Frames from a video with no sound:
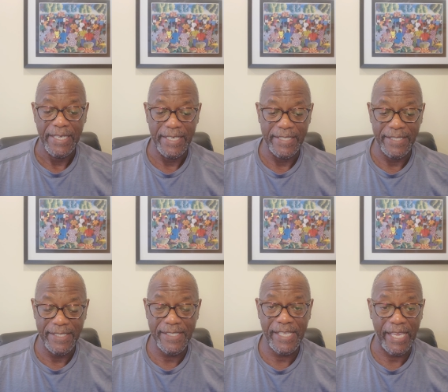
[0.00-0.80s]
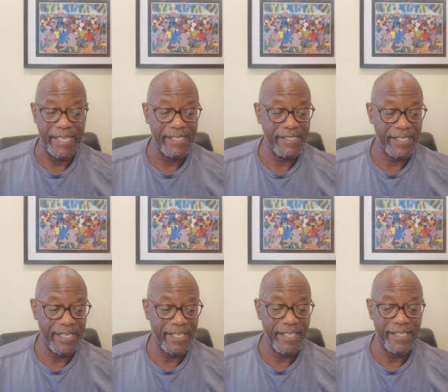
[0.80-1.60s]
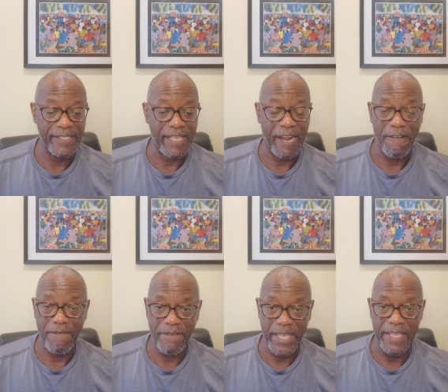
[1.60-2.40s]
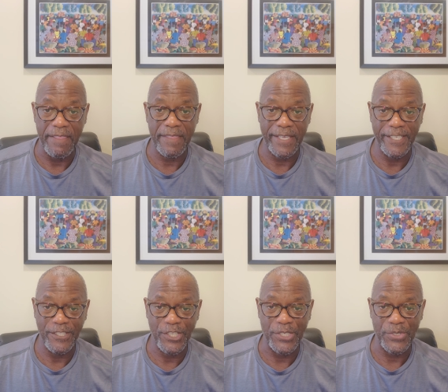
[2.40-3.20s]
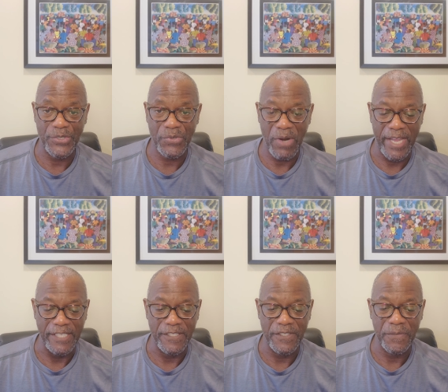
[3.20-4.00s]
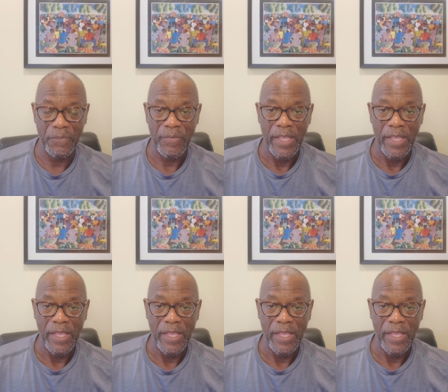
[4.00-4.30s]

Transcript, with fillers: In this case, it is our faith in Jesus Christ.